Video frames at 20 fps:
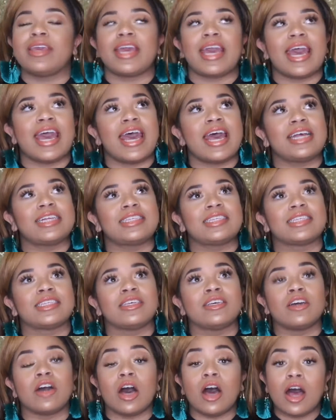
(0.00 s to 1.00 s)
Yes,
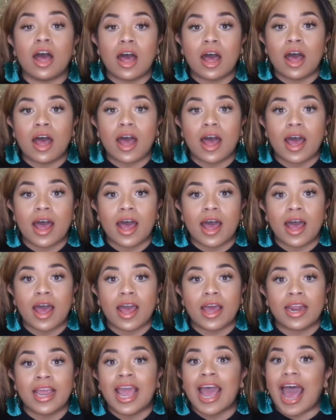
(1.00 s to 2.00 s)

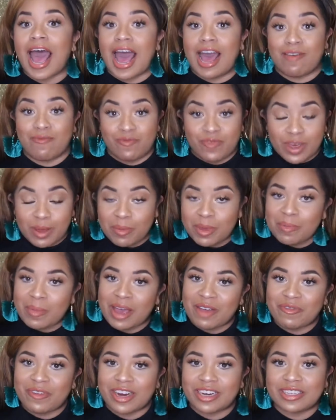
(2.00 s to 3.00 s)
God, I'm filming
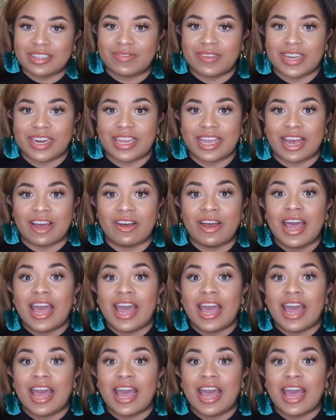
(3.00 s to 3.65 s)
my first video,